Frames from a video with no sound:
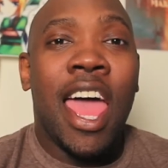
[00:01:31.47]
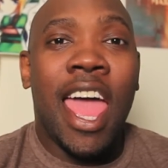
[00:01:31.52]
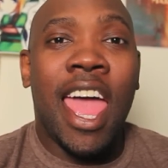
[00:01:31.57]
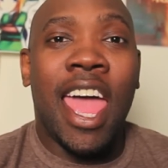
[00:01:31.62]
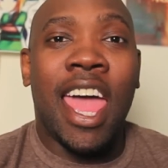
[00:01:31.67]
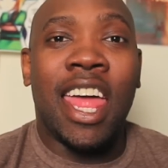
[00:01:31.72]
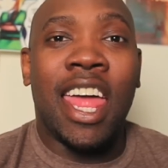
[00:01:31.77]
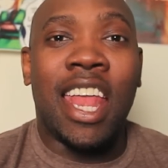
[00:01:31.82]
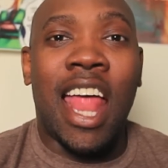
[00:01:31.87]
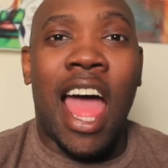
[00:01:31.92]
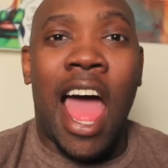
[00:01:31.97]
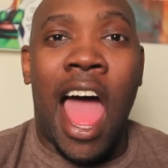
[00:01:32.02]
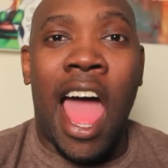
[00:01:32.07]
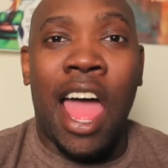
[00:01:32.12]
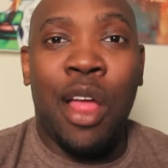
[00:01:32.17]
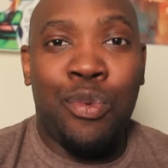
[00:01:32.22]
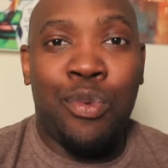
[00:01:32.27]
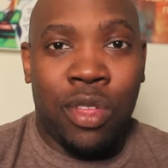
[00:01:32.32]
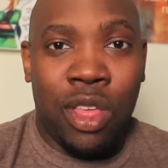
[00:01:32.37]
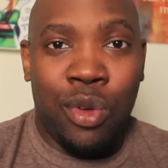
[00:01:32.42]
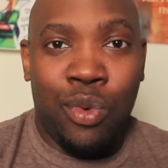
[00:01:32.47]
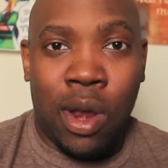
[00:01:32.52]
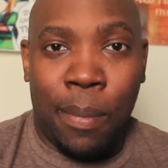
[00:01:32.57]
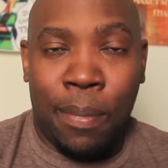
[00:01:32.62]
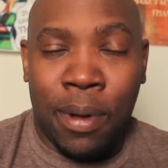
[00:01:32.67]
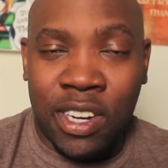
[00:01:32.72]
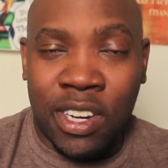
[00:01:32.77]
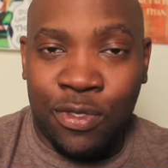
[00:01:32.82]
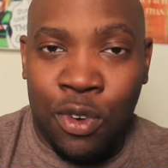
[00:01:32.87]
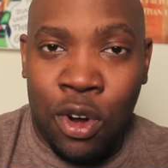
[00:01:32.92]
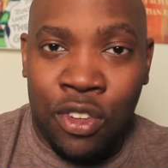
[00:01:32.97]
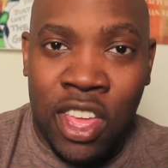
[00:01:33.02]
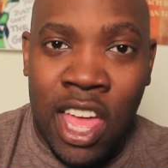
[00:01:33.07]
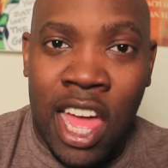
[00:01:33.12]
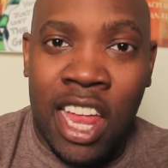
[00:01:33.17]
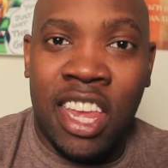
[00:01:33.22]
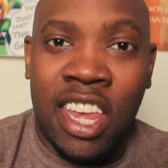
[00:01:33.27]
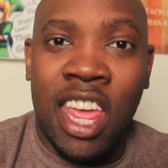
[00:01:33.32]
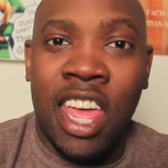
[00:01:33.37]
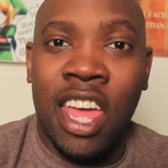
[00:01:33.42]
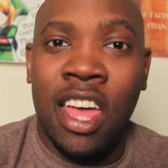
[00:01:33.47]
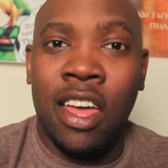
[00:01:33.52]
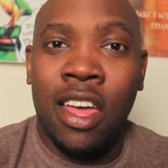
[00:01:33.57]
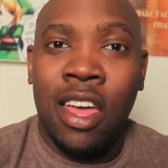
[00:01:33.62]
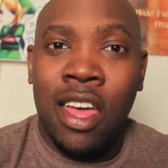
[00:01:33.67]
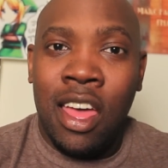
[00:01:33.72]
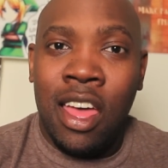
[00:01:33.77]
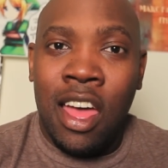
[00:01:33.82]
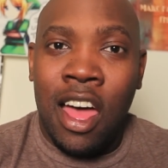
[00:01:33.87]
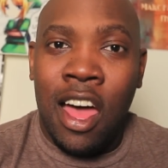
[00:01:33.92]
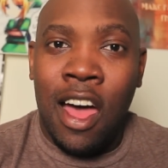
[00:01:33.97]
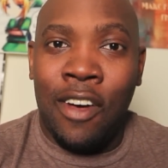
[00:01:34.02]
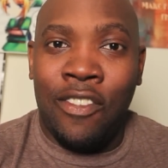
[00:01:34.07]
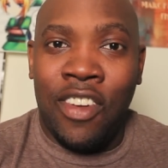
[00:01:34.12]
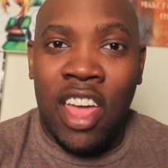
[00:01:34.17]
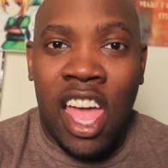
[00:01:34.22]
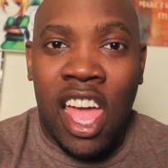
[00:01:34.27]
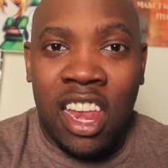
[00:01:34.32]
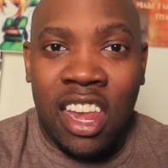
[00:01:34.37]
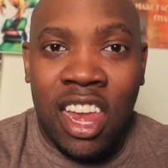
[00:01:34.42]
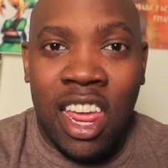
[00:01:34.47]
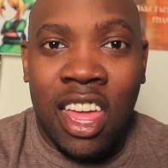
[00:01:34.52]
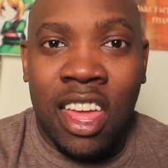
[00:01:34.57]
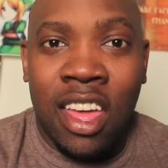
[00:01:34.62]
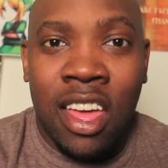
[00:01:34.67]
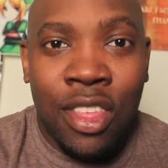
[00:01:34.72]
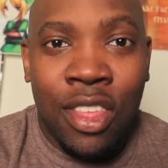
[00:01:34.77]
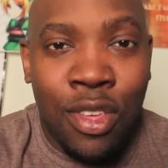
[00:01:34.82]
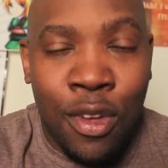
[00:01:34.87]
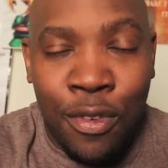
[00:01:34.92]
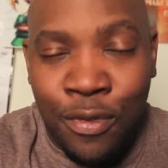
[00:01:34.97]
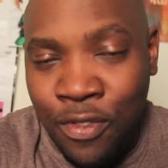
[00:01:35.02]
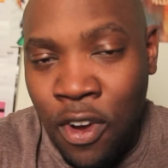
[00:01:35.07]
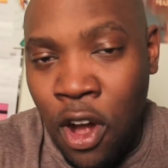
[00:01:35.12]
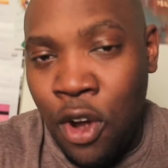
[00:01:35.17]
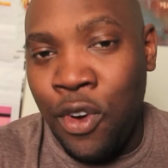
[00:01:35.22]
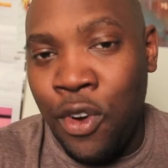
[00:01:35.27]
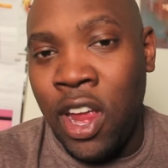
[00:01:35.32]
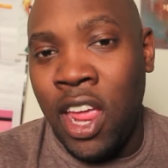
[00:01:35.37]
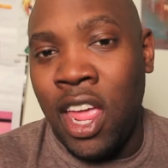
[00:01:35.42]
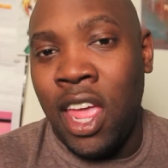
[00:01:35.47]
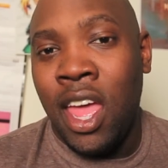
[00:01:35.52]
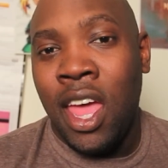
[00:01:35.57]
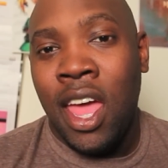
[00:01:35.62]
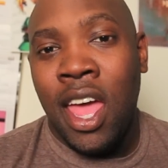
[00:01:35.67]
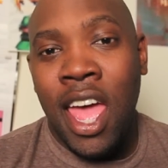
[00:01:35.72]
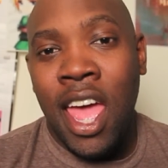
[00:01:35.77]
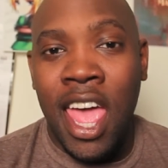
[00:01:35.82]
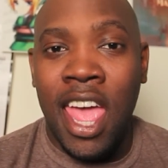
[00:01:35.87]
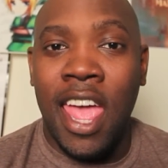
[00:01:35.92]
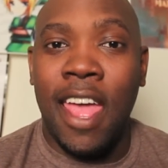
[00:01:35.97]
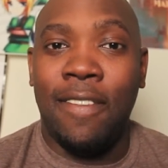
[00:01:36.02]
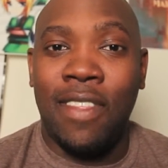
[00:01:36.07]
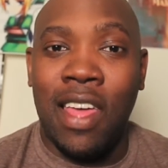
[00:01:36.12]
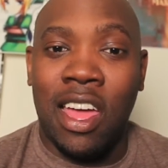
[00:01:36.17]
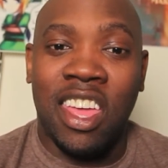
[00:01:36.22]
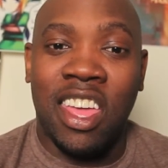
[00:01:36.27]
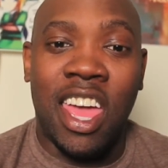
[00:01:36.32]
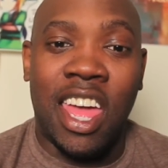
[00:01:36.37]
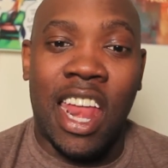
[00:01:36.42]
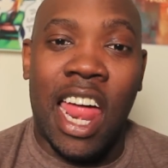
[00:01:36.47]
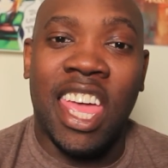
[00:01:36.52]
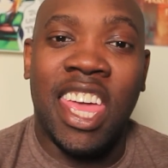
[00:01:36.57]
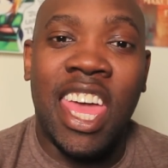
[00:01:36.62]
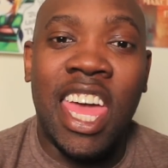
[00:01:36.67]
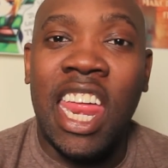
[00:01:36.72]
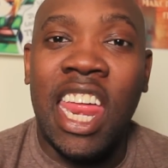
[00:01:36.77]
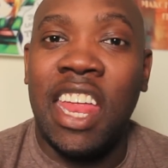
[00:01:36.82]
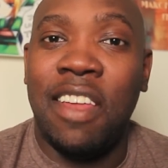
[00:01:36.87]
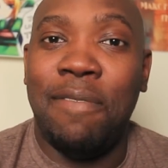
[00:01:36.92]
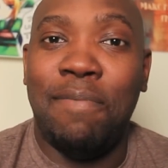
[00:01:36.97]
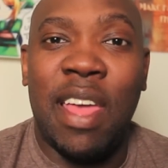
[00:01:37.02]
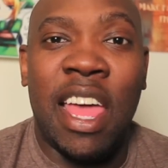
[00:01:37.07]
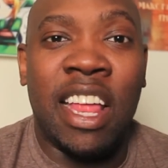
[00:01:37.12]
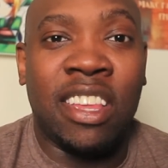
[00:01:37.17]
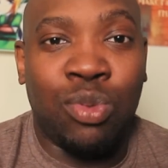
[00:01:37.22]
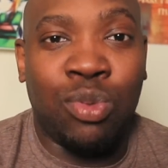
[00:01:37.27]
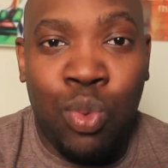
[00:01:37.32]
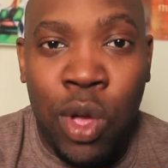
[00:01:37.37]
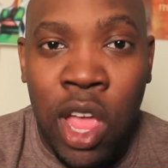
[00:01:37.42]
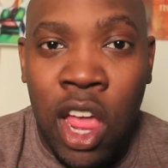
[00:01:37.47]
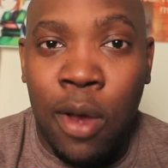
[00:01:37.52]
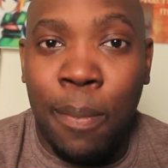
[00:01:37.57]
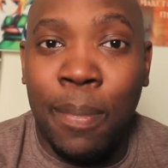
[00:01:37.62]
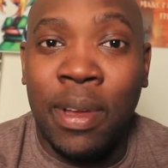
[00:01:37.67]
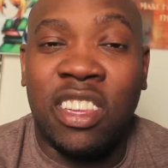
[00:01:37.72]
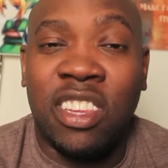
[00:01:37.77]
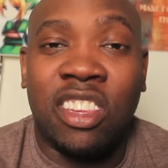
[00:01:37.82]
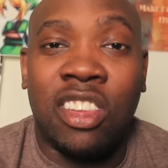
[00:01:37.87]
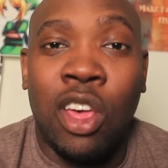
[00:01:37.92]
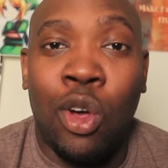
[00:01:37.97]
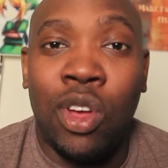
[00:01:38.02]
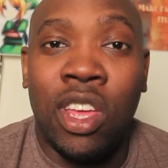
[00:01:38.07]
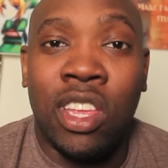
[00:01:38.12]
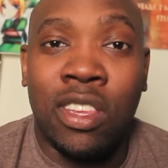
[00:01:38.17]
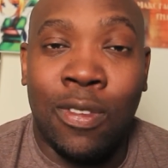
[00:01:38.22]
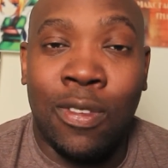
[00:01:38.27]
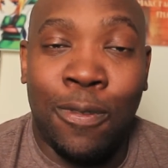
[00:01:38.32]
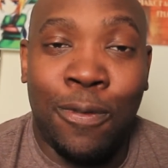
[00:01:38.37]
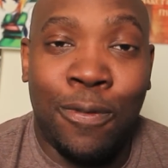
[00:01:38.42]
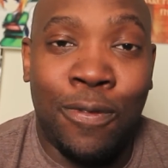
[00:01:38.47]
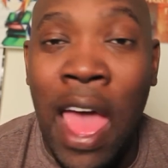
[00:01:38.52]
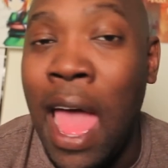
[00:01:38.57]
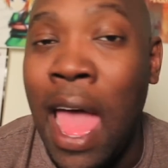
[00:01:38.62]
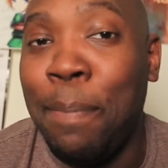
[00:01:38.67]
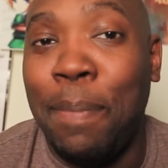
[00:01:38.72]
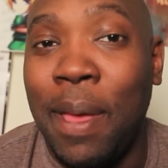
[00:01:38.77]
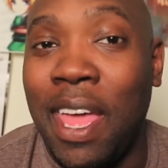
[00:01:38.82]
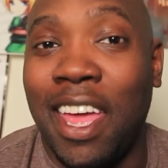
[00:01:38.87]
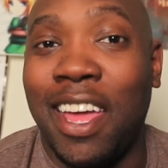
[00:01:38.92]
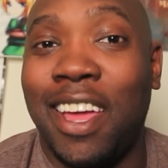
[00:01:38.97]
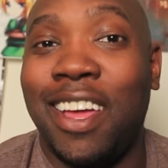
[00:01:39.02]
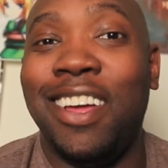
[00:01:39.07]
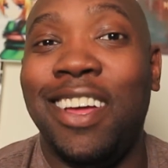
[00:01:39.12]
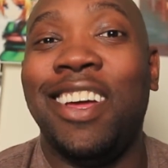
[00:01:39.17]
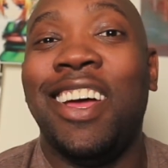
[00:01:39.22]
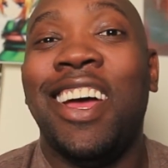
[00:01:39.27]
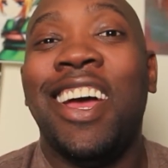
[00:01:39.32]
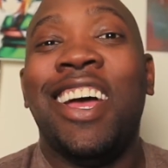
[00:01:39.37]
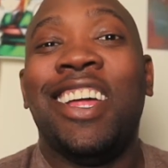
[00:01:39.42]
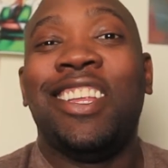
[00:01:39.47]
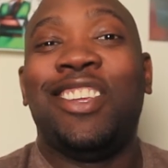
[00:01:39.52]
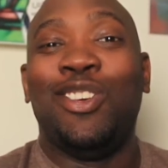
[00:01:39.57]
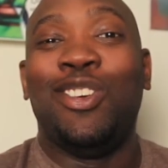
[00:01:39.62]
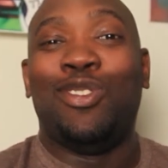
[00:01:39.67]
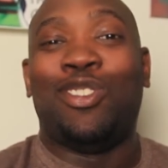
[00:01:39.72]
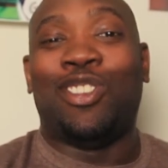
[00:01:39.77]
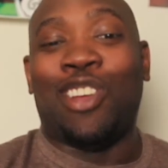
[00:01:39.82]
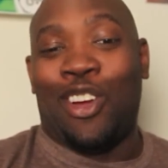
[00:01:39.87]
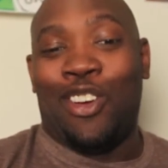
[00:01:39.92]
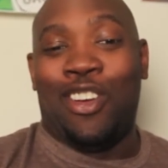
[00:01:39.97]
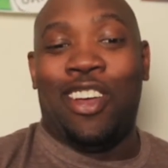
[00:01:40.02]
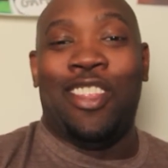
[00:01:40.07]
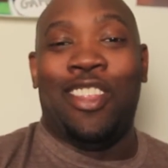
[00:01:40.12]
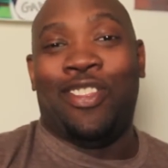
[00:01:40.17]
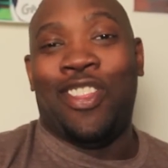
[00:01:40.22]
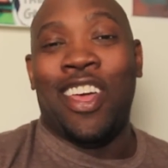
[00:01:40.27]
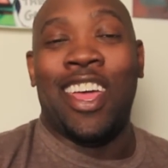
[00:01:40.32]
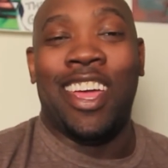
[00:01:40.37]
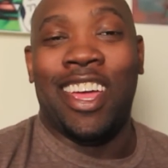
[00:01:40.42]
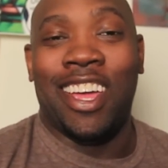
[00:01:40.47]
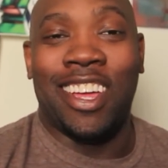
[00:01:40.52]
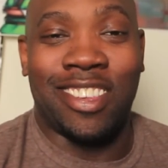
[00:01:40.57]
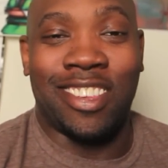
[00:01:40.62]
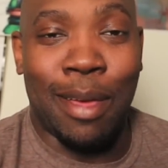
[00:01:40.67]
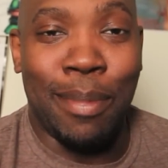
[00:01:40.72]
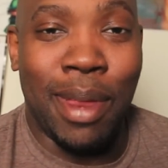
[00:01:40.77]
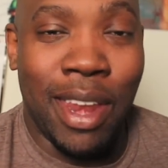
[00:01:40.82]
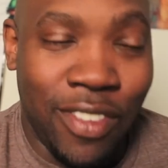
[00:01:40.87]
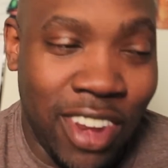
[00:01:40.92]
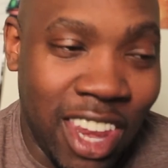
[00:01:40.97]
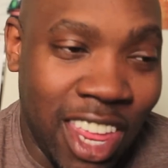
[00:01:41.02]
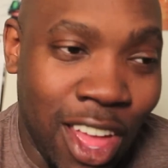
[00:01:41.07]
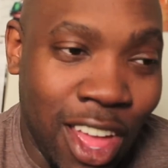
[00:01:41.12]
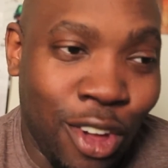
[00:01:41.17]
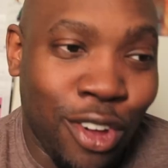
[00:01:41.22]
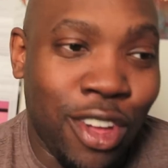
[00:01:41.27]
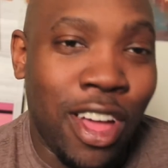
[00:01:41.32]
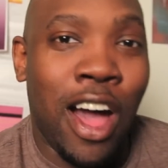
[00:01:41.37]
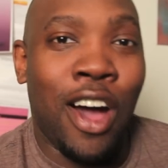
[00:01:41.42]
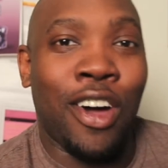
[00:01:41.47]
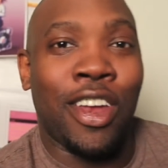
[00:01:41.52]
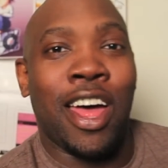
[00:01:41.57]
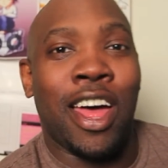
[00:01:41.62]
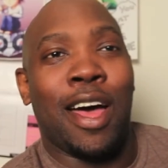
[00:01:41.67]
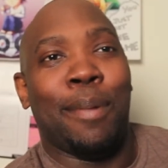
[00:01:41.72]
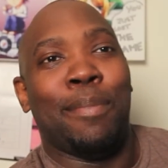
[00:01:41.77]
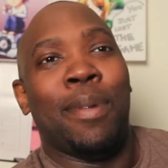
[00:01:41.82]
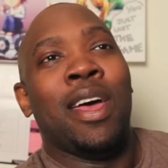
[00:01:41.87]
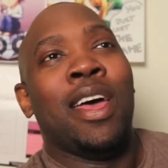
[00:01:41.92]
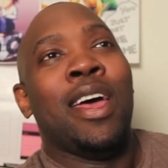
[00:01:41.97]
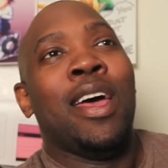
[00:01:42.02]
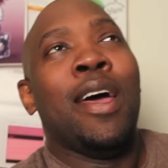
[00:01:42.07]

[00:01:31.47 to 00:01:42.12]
And I really want to push forward the idea of ending the furry hate. Now again, I get it. It's weird, but so is fapping to certain things. I made a video called